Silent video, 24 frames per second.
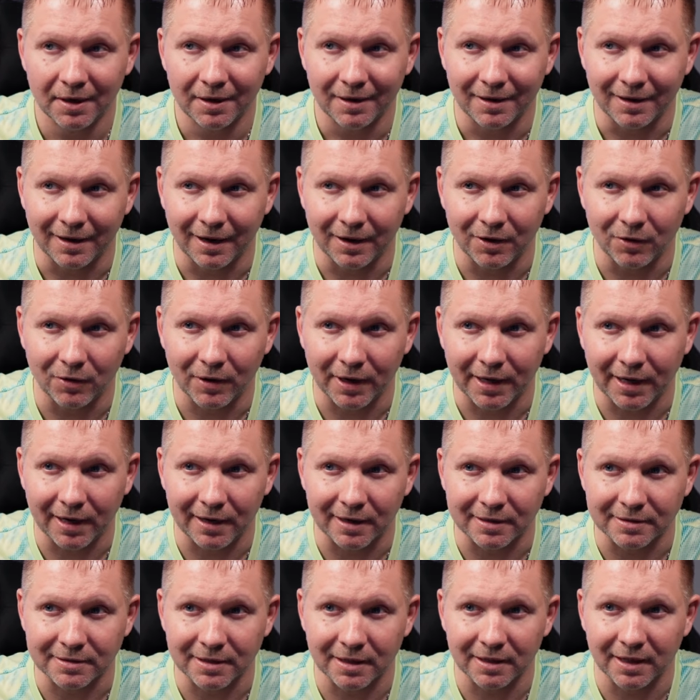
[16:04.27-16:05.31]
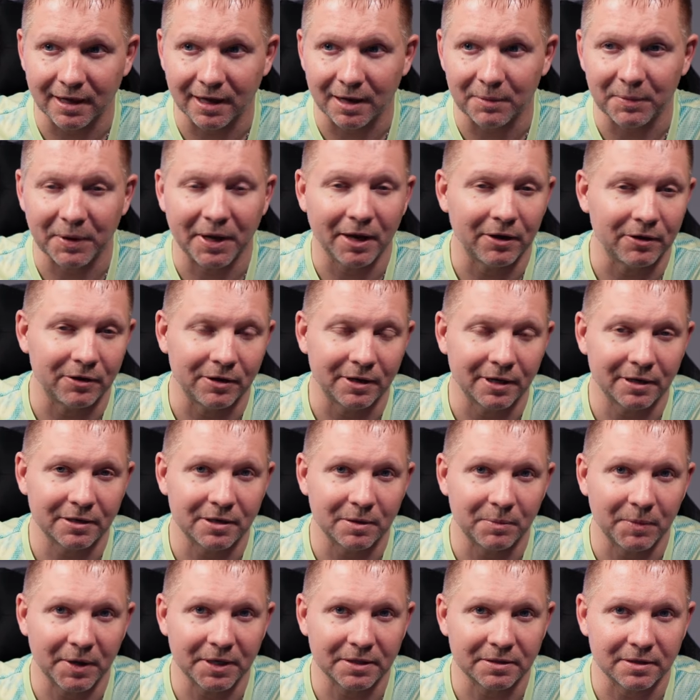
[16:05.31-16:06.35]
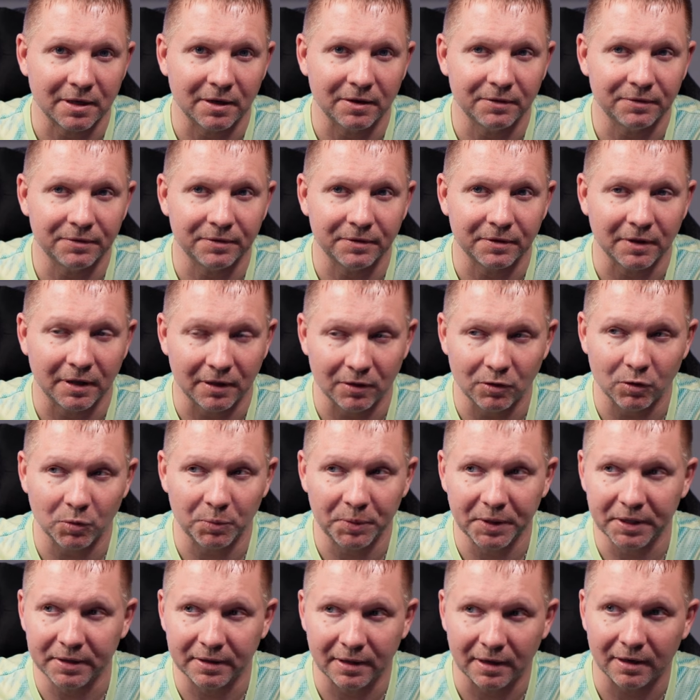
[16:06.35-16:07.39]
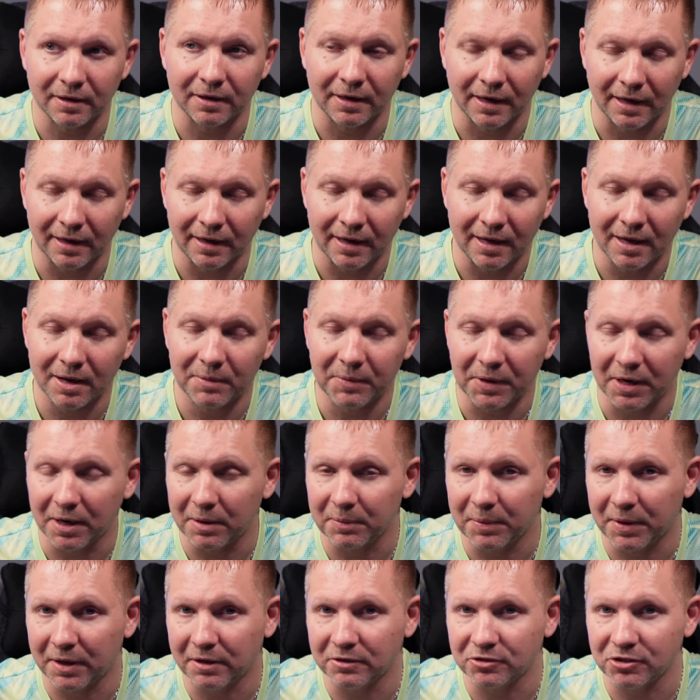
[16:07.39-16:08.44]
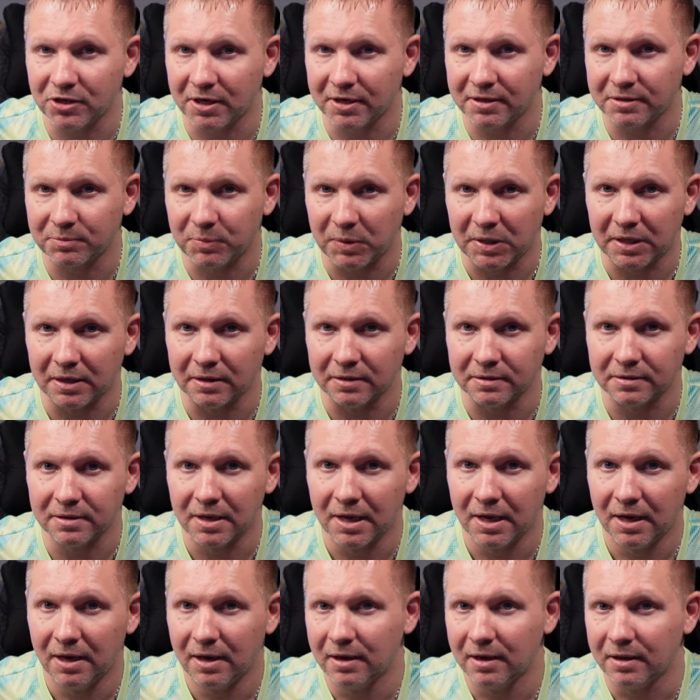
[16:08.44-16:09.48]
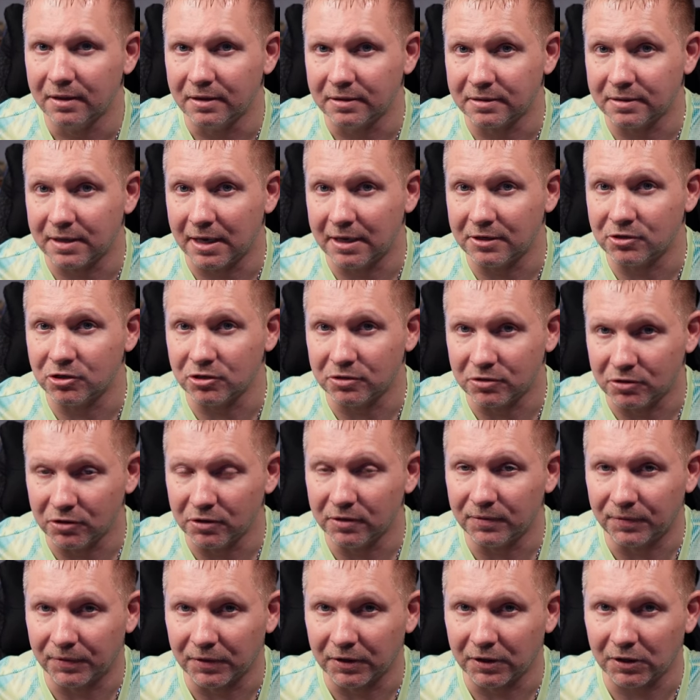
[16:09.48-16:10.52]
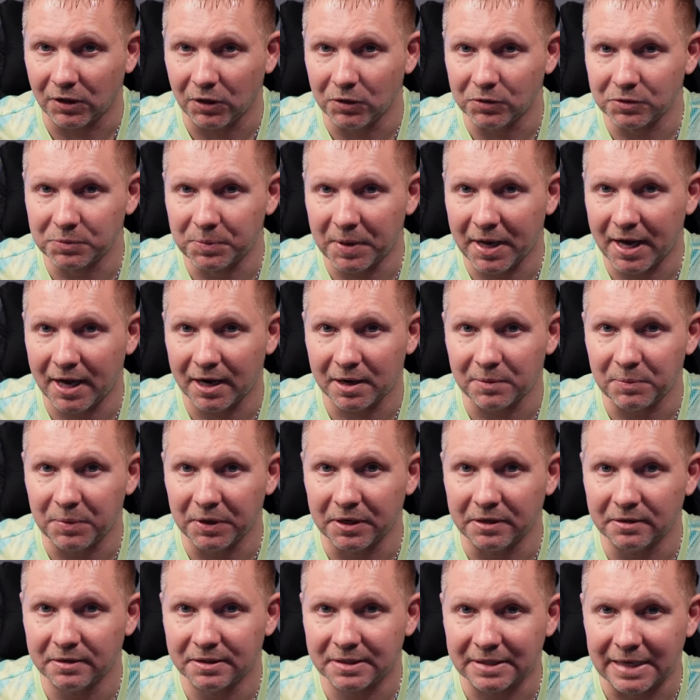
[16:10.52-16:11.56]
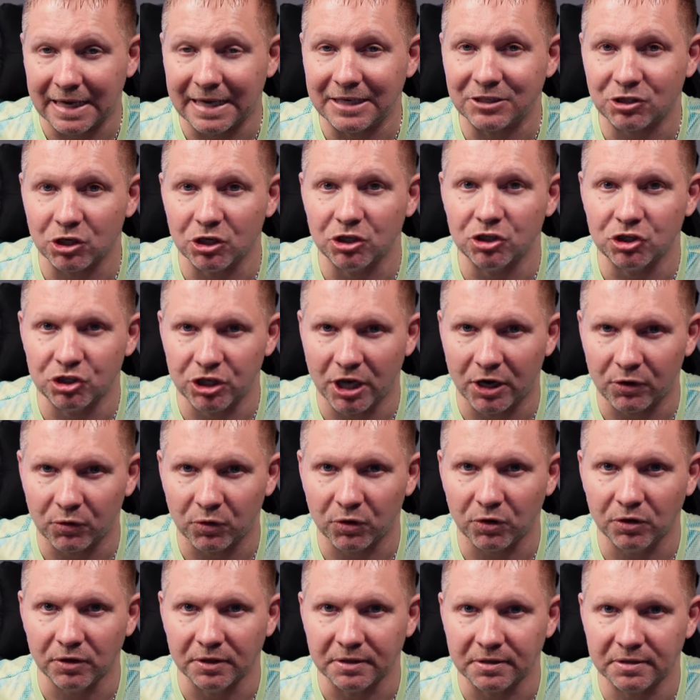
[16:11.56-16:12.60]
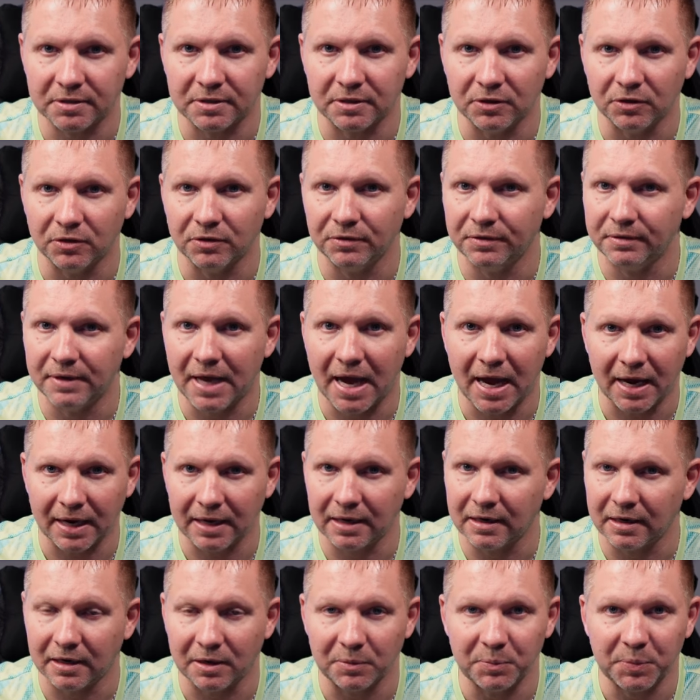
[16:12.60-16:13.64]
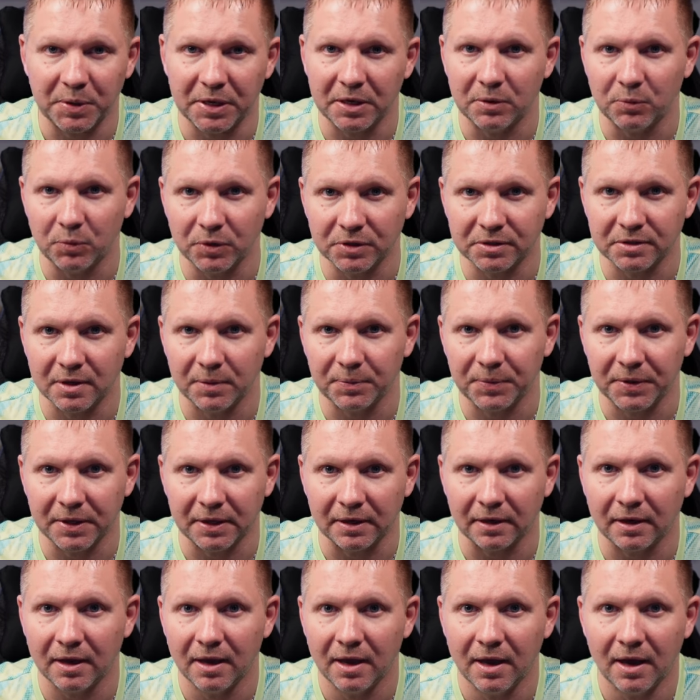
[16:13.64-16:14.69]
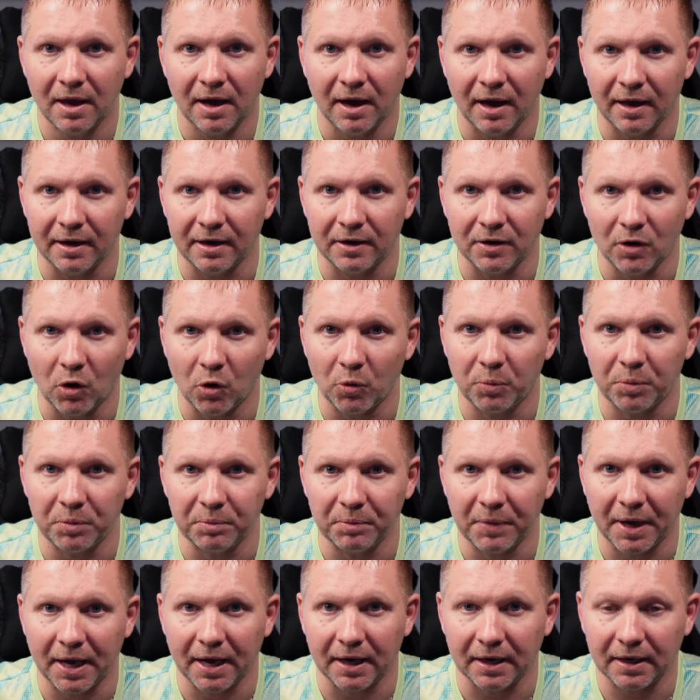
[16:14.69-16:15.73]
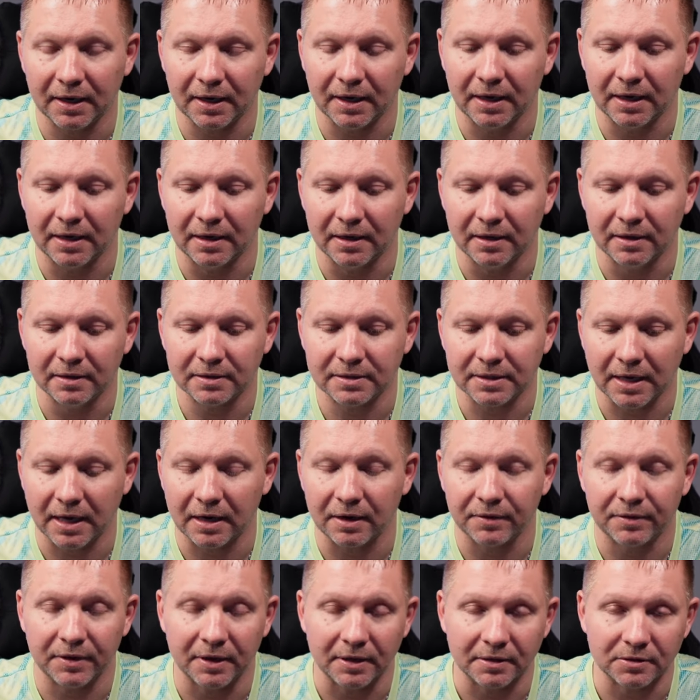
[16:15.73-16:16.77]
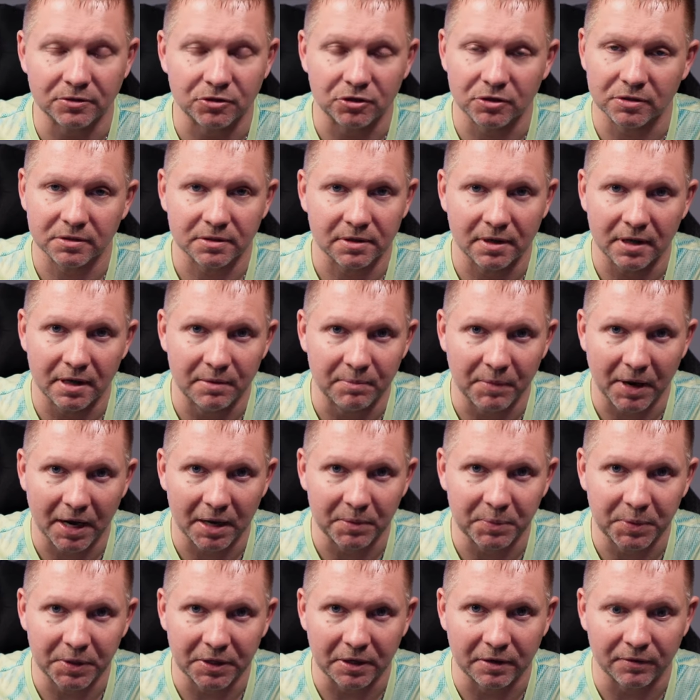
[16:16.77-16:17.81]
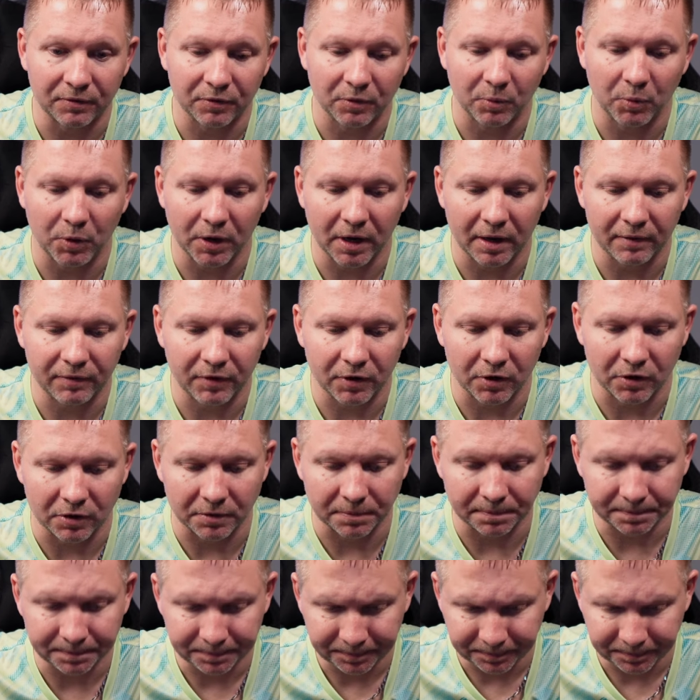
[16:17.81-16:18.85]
And I know I kind of sound like I'm contradicting myself a little bit there, and I am, and I apologize, because the stage is good for a closed back, but stage in general is still not going to compete with something on an open back side of things, just in my opinion, from what I've heard.